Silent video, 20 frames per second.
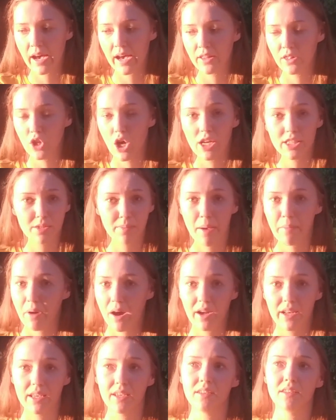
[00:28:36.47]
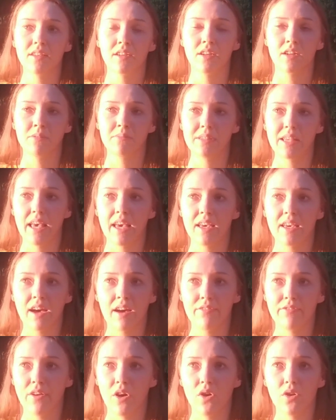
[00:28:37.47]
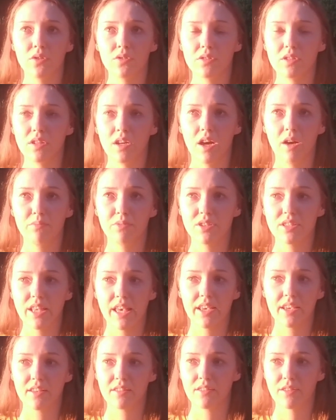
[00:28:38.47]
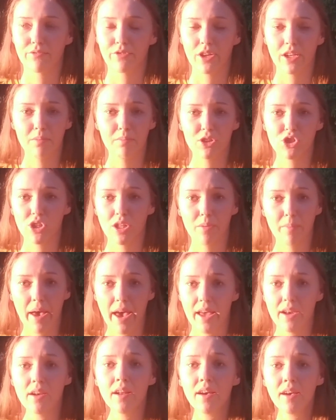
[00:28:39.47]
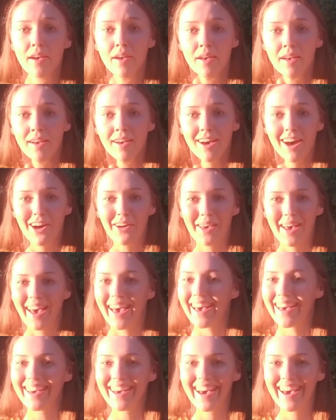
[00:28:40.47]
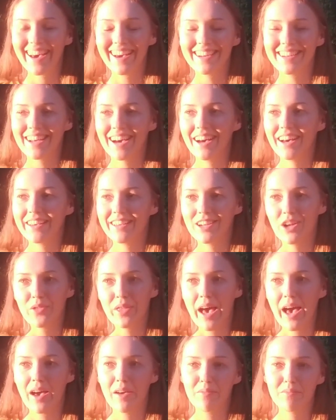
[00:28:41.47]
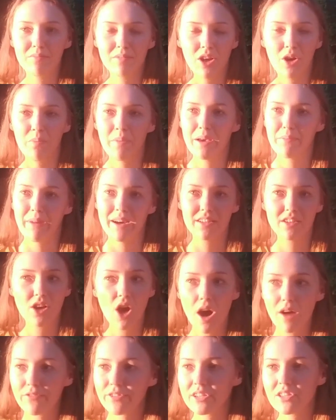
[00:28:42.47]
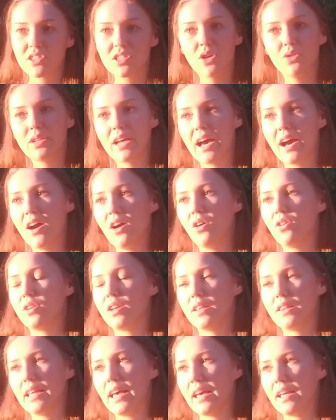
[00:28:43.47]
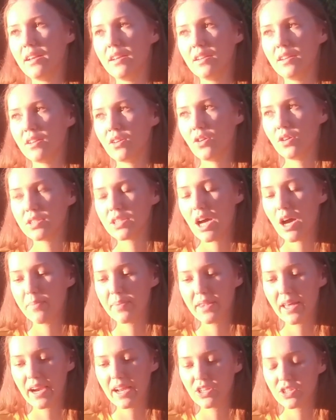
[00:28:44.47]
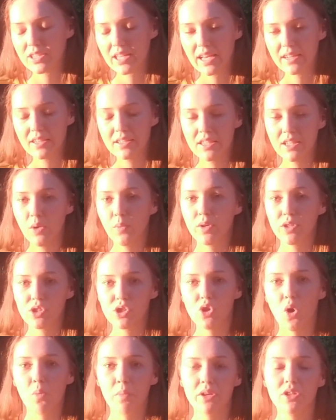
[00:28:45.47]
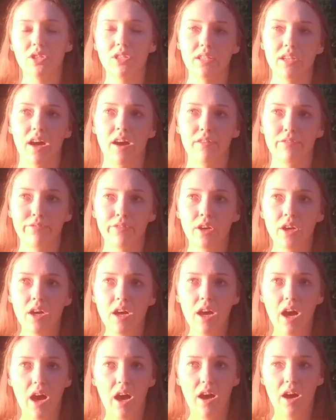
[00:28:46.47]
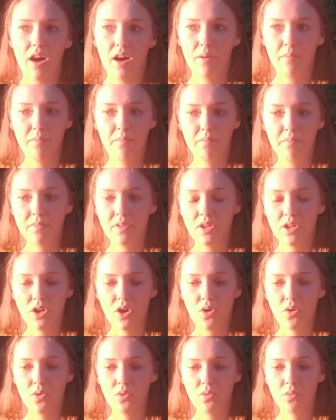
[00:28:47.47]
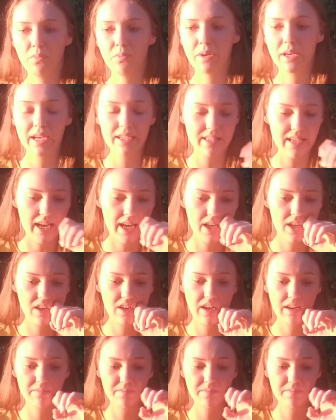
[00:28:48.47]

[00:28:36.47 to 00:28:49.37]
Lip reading: lost my body, you know what I'm saying? I felt just like the freaking Michelin Man. Okay, and that made my confidence go down, and then on top of that, I just had to deal with so much stuff, because I